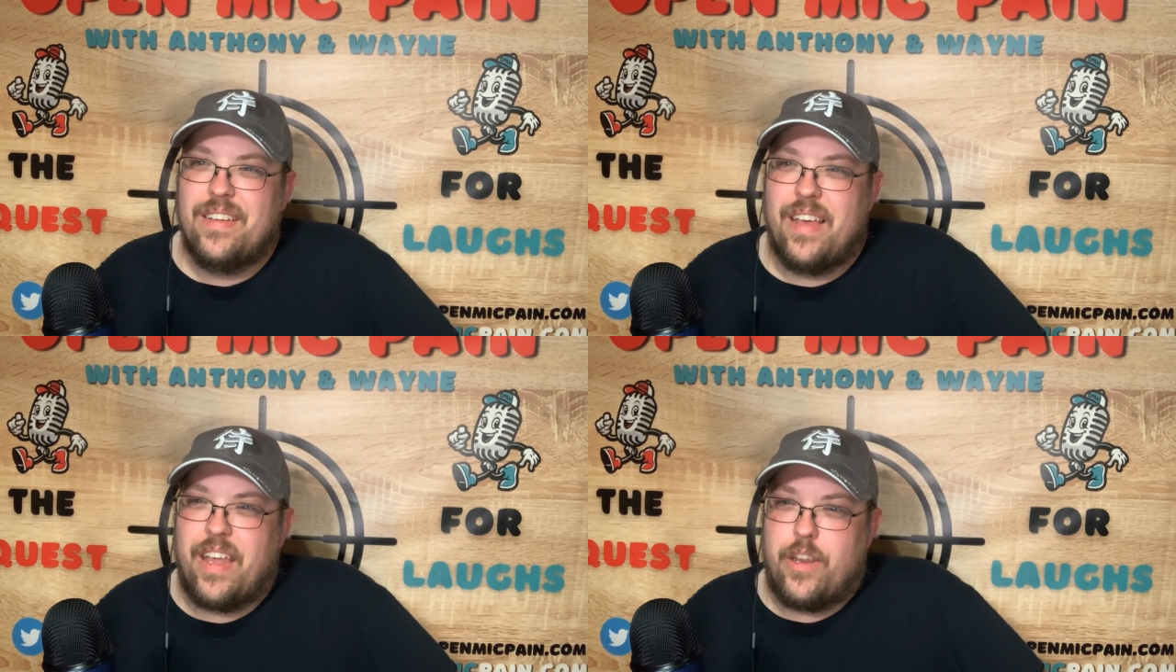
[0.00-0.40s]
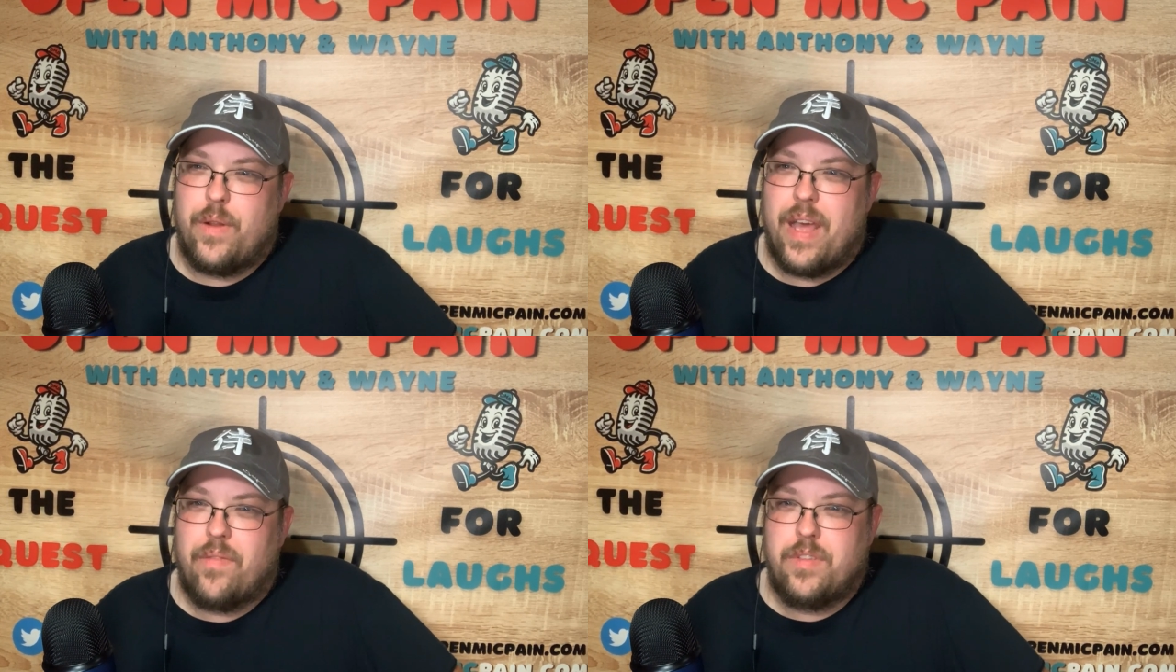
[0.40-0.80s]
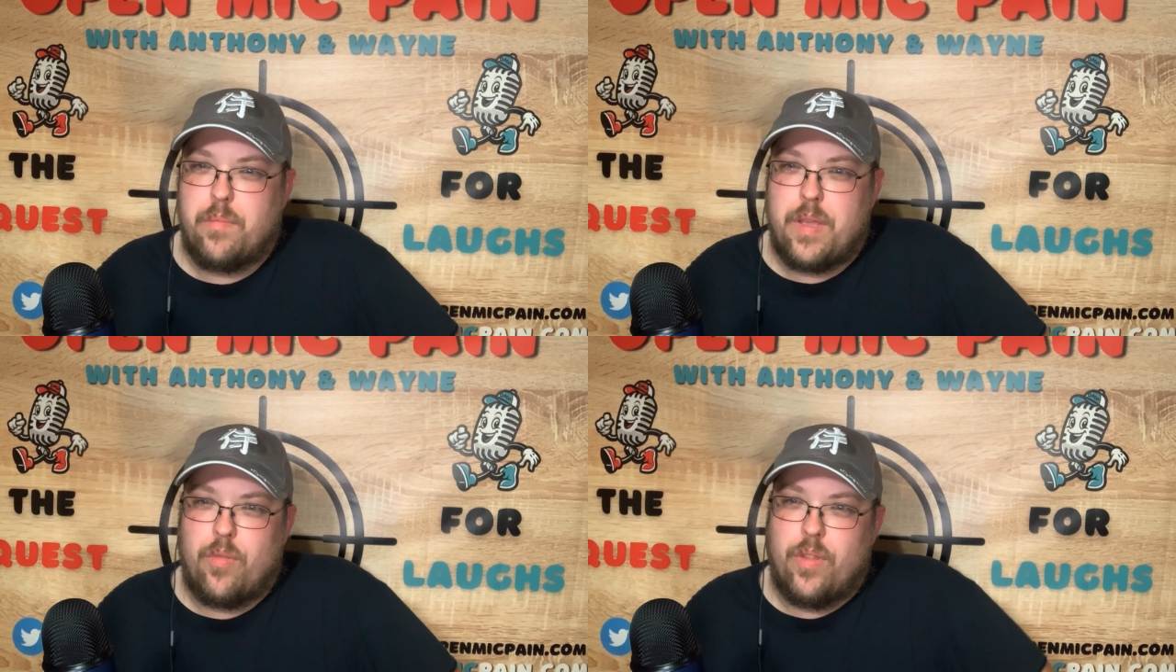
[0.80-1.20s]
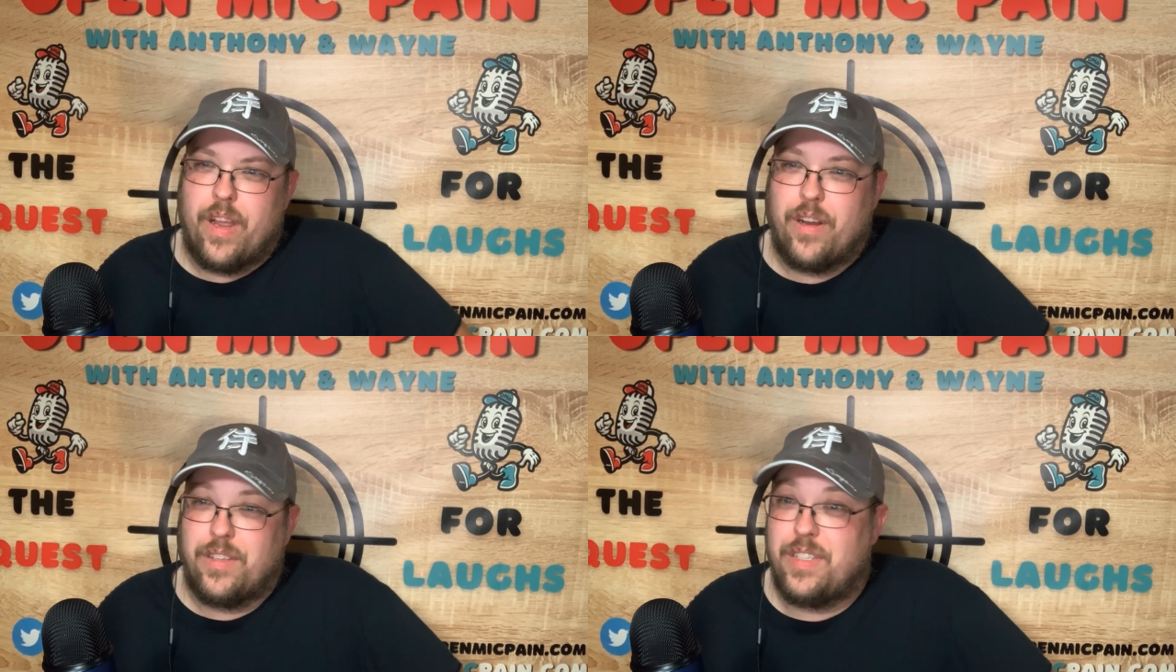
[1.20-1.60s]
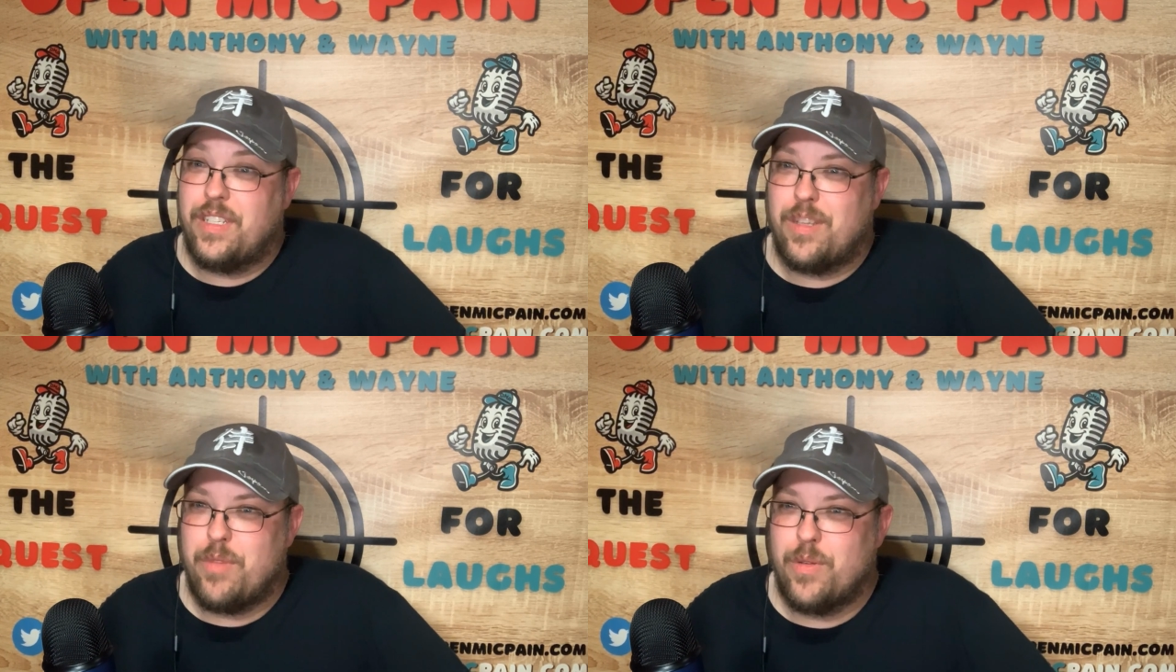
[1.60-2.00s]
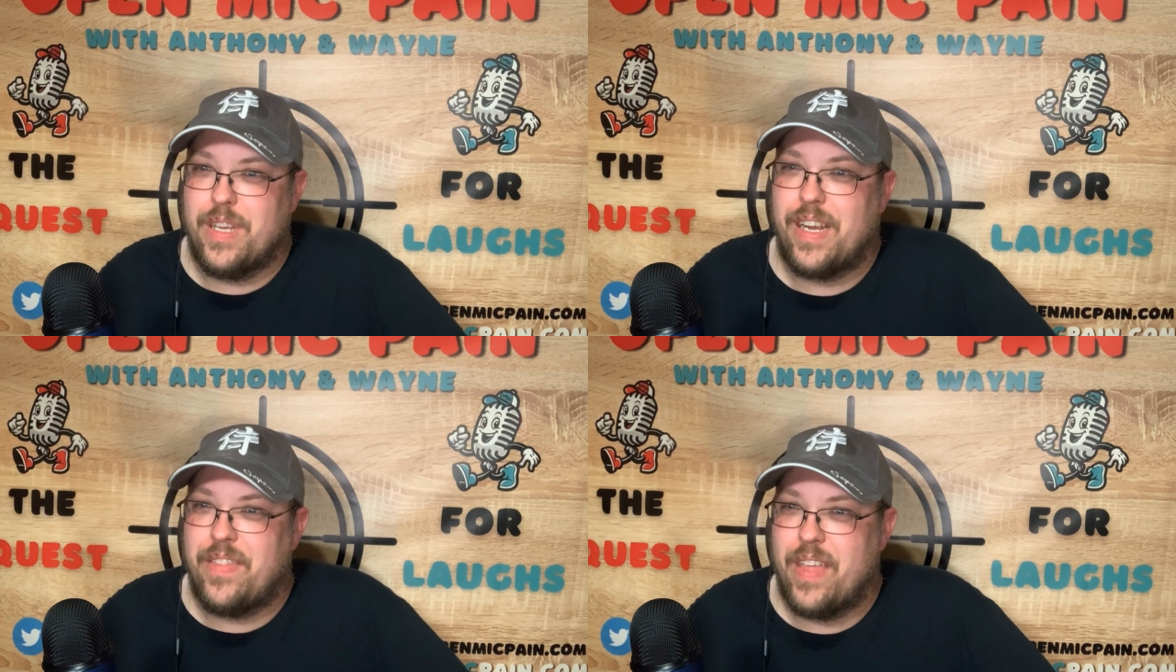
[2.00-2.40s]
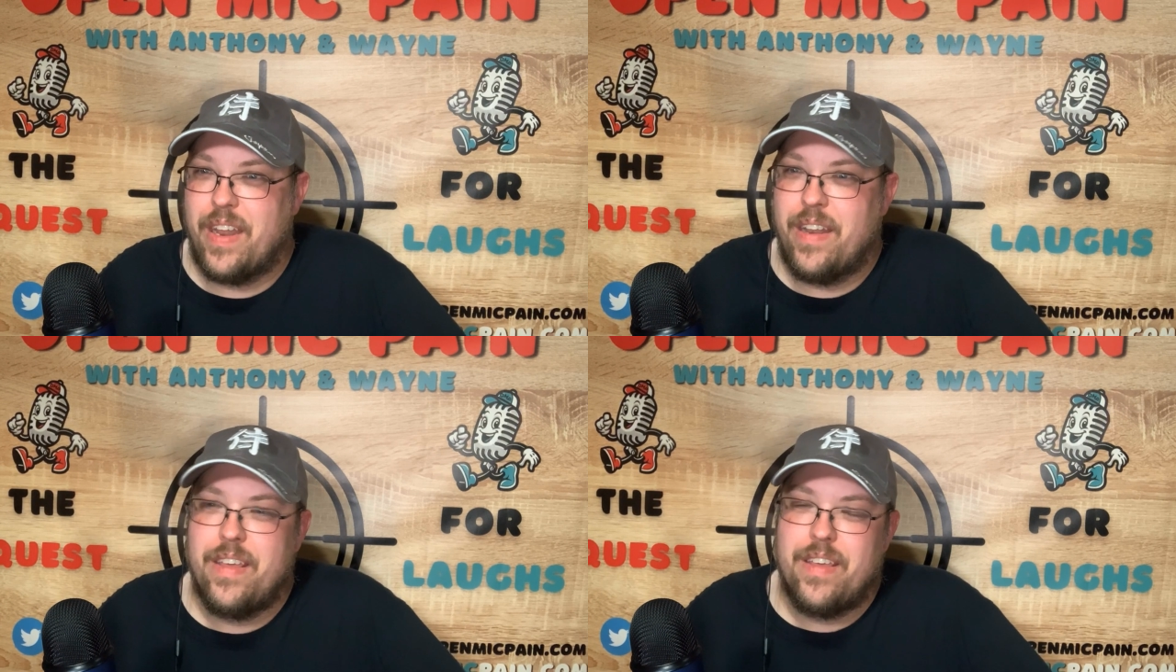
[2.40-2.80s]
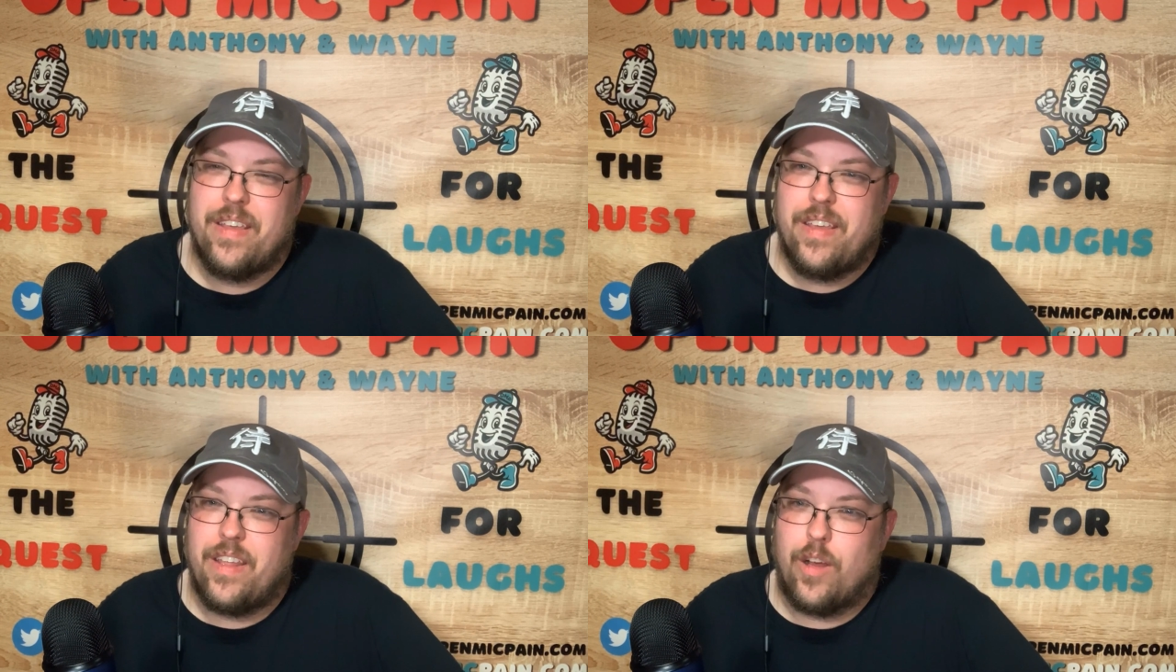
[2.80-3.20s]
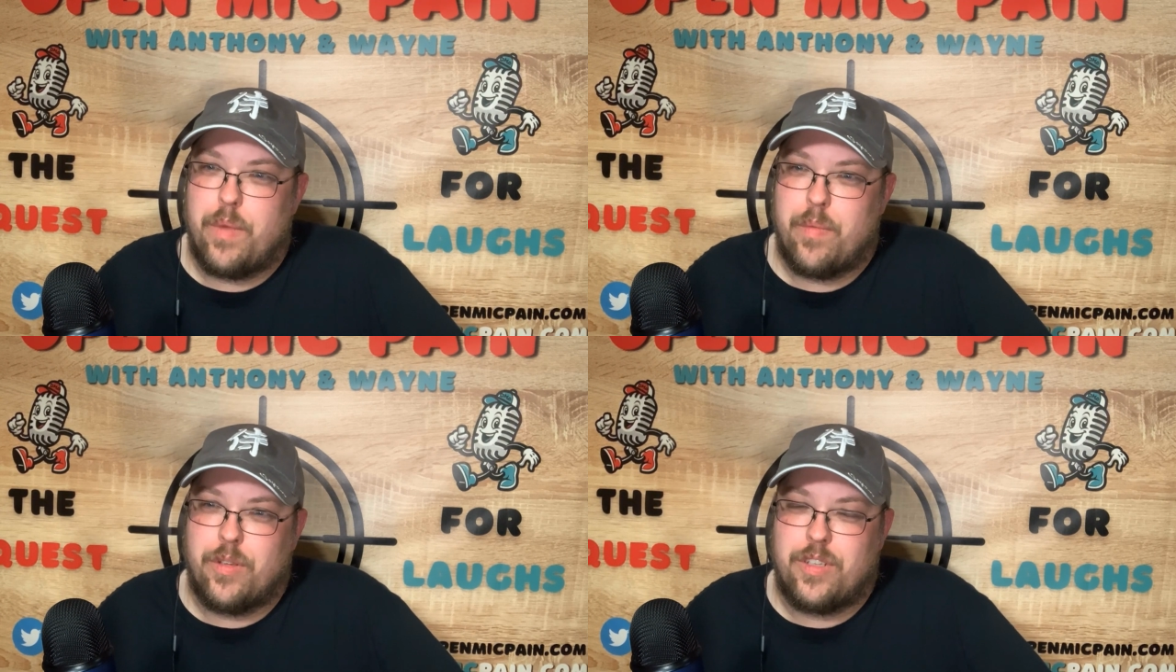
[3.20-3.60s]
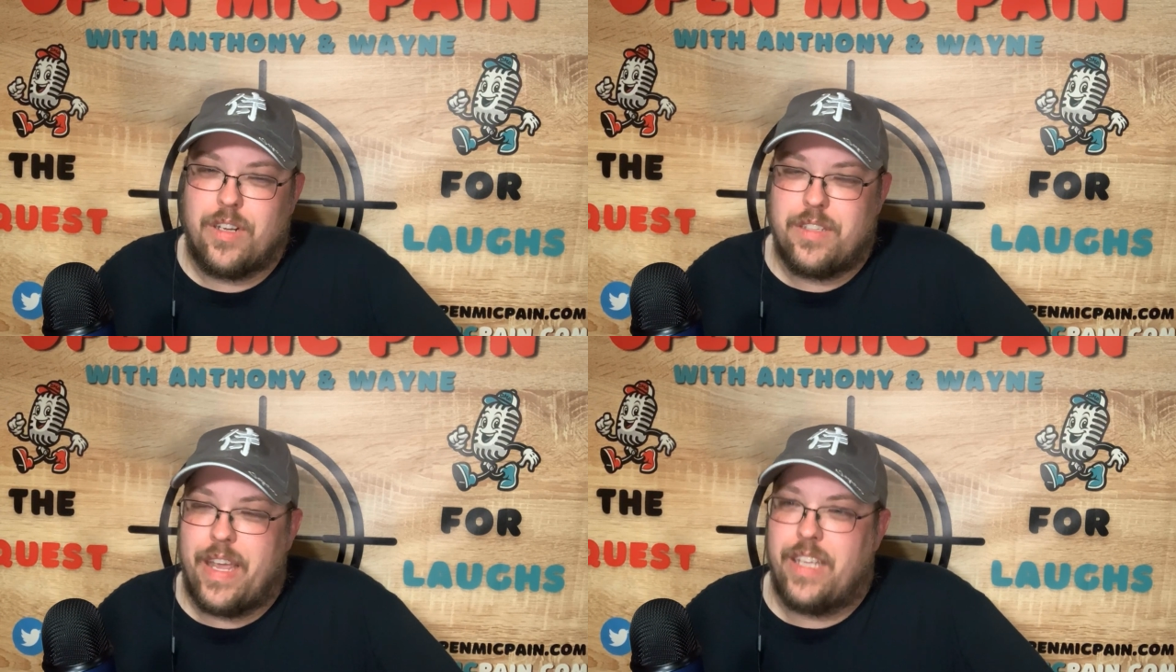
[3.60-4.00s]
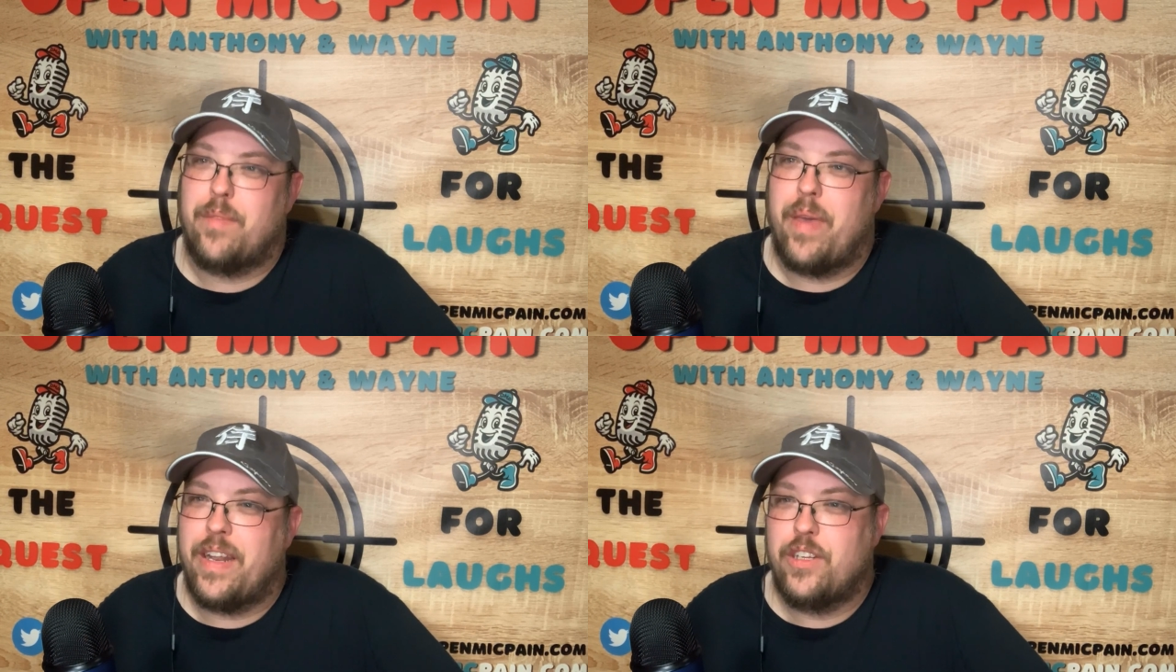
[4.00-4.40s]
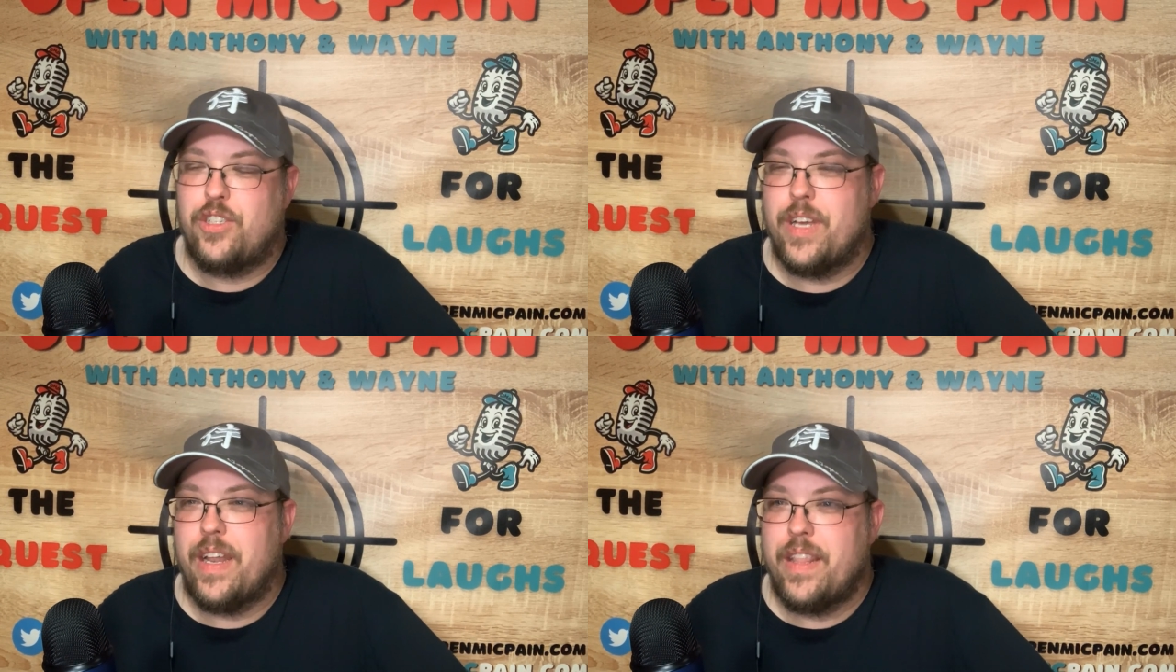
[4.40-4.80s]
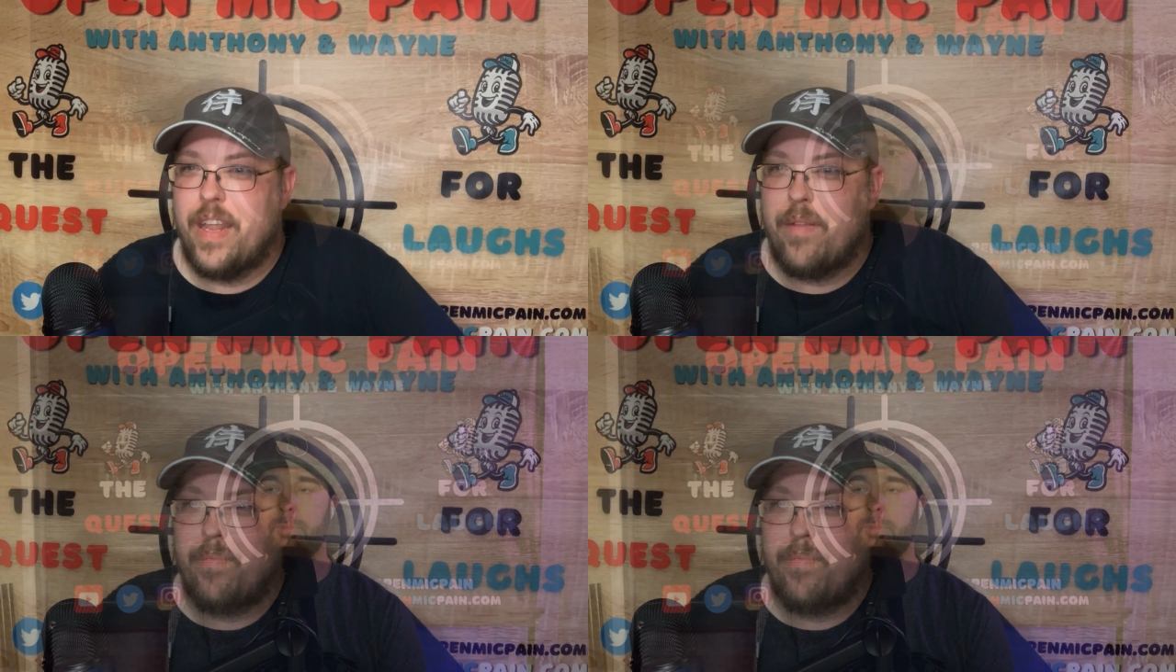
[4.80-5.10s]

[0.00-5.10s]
and you'd have some people there to see some music, and then people start saying some heinous shit, and then